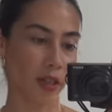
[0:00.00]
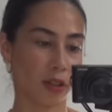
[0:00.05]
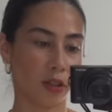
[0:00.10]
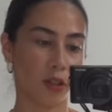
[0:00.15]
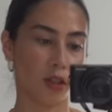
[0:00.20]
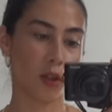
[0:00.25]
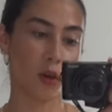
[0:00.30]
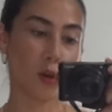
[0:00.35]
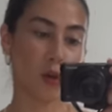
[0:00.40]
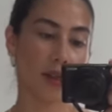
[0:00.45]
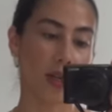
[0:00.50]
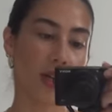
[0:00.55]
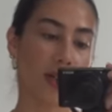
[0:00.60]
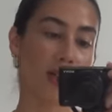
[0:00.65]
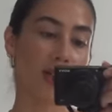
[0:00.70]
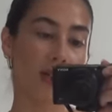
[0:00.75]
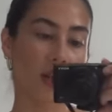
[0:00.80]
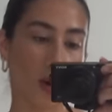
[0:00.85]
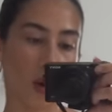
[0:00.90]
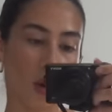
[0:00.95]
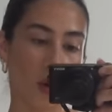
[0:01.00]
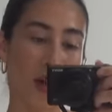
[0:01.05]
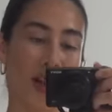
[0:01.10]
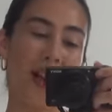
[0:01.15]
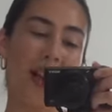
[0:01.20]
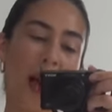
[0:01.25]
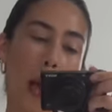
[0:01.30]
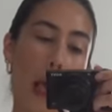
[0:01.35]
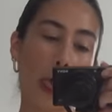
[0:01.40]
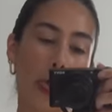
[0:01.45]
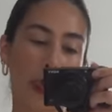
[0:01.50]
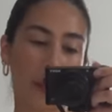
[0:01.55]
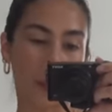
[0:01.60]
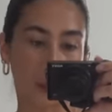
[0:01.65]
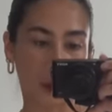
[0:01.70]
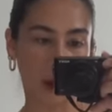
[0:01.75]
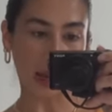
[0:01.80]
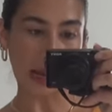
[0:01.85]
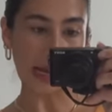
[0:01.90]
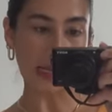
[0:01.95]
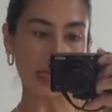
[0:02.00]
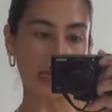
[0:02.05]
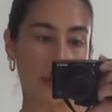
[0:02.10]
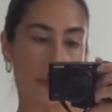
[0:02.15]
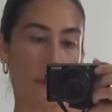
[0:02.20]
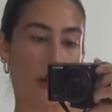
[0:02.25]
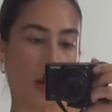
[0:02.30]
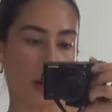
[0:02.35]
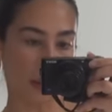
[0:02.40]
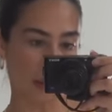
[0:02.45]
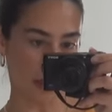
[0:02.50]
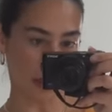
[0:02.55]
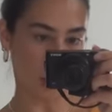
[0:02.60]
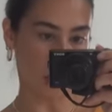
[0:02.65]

at the shoulders, so the price plus